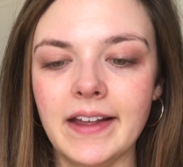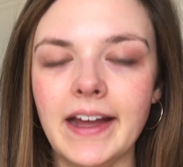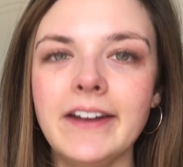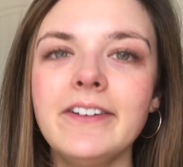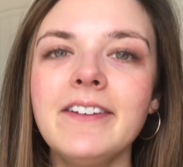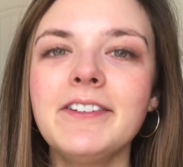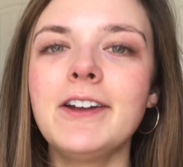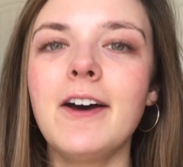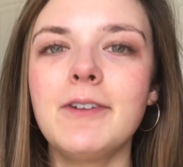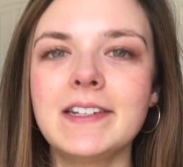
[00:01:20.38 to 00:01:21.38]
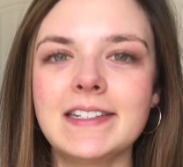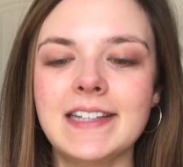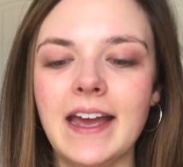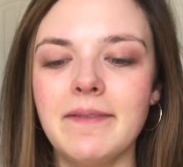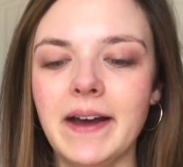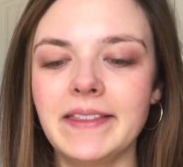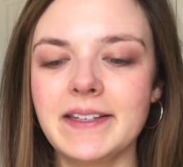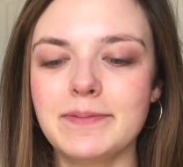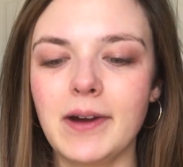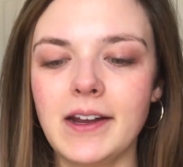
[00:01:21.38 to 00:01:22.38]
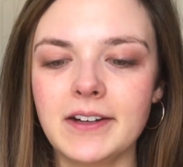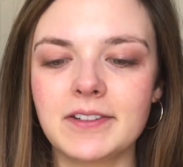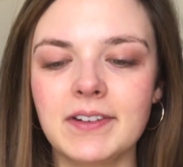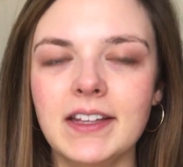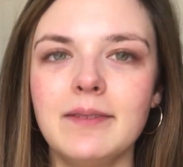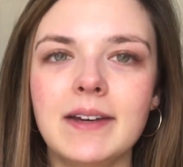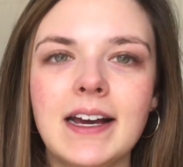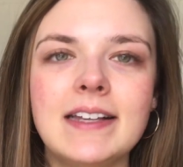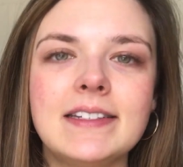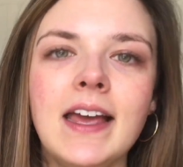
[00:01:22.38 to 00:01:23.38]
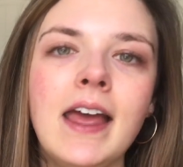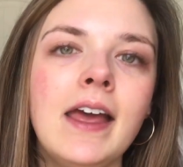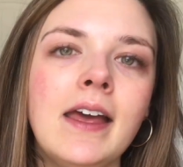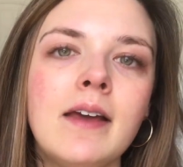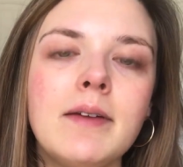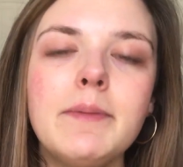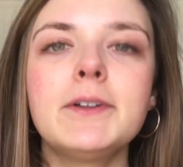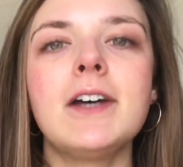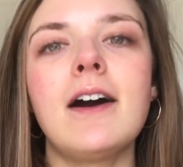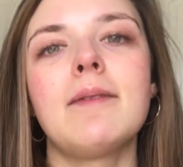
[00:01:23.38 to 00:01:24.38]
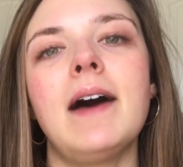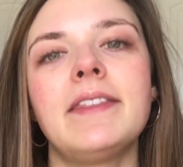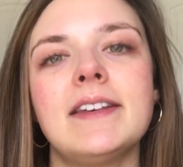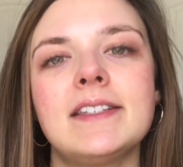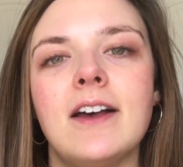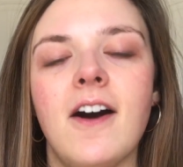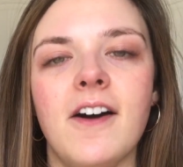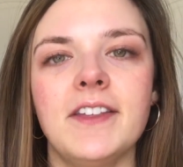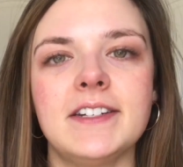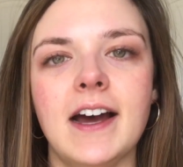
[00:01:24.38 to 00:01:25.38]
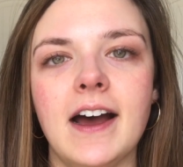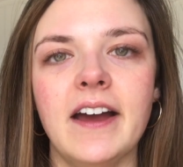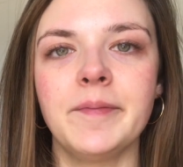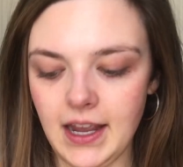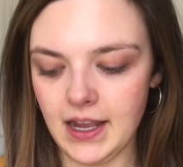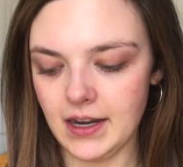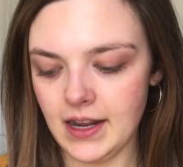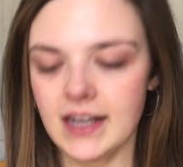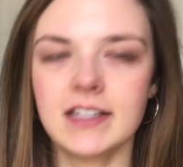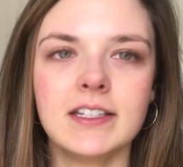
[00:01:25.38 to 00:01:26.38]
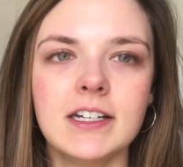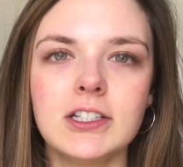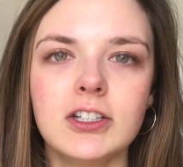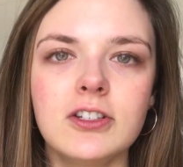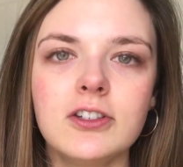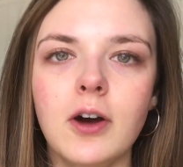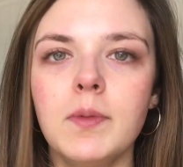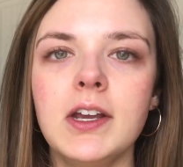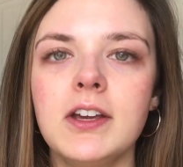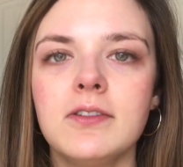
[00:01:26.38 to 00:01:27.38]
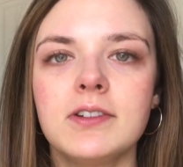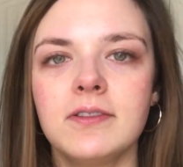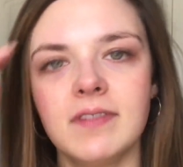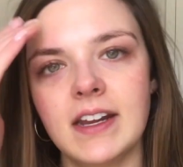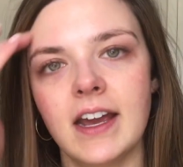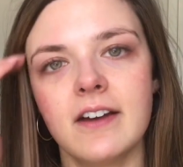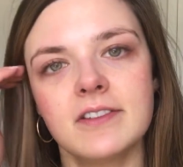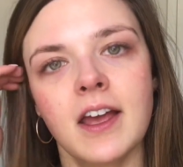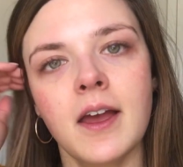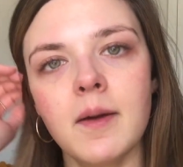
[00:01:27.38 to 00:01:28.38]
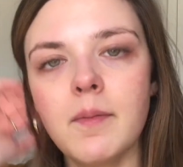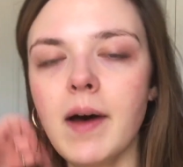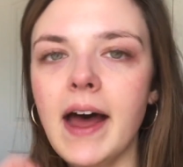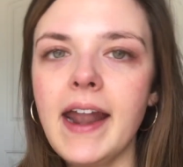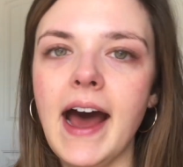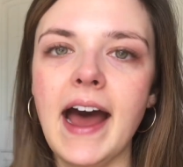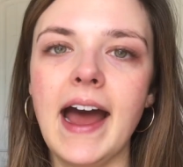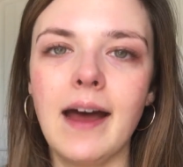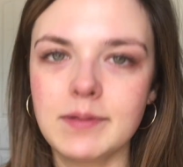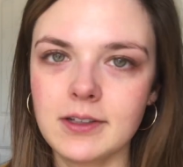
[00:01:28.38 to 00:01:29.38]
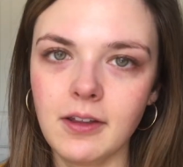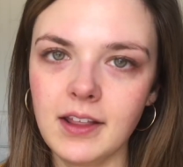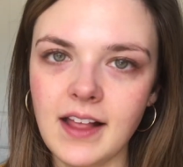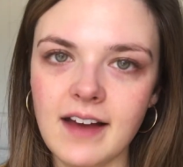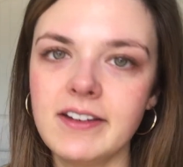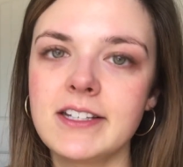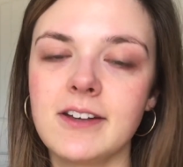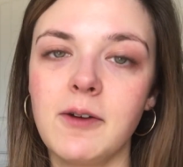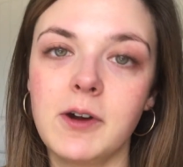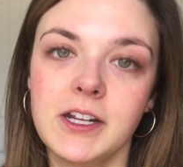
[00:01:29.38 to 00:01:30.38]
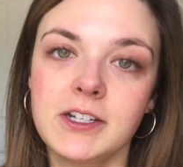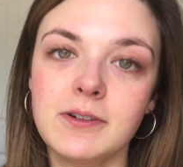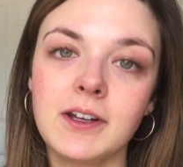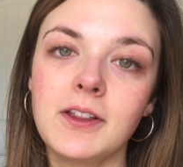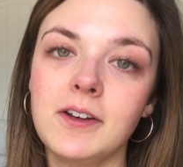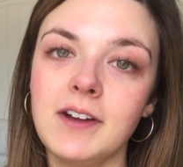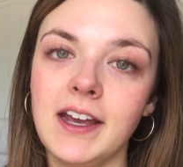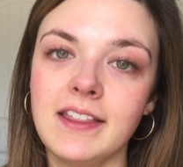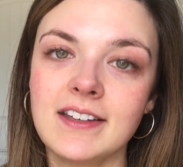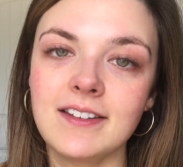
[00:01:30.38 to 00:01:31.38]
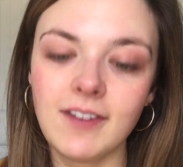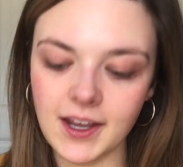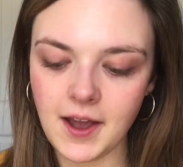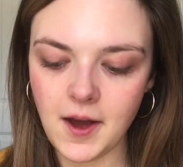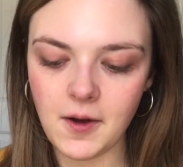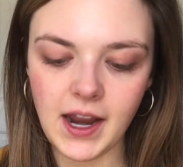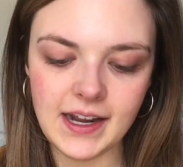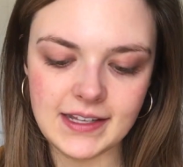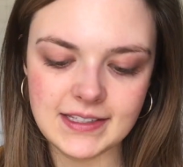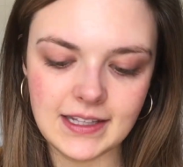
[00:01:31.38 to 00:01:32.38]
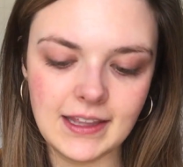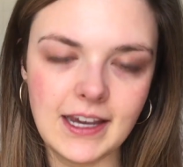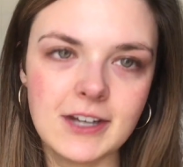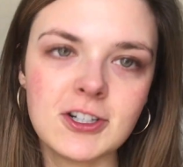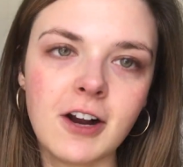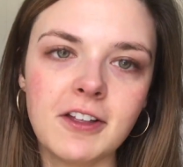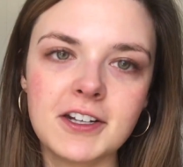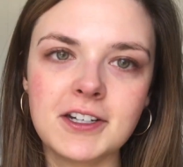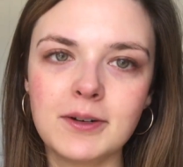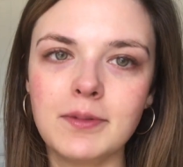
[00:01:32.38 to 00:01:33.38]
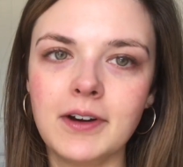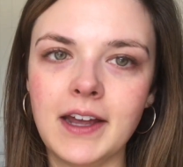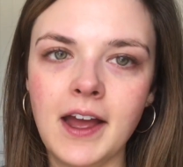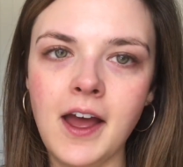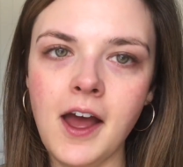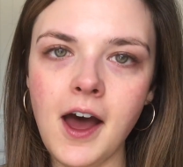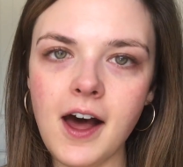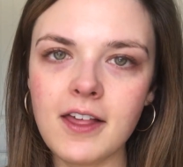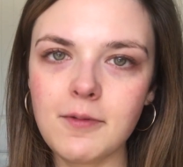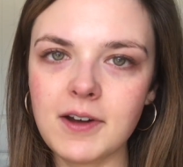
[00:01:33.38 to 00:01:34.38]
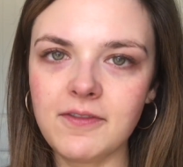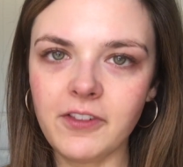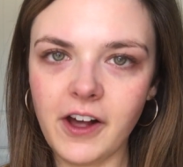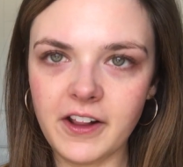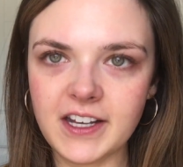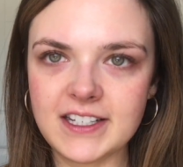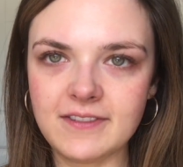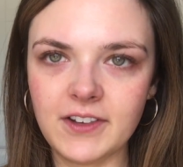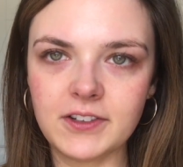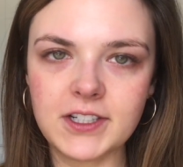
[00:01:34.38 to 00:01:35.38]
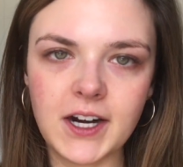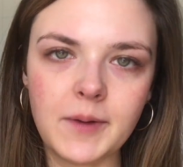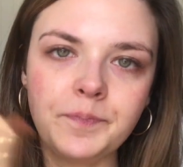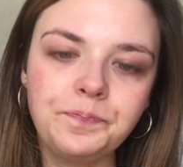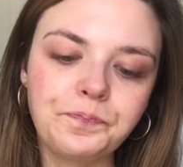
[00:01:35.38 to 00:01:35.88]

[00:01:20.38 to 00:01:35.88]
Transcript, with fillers: I don't even know what to say about this product really because people talk about this all the time and it's in so many YouTube videos, but I absolutely love it so I wanted to include it in this video and it's the Charlotte Tilbury Hollywood Flawless Filter.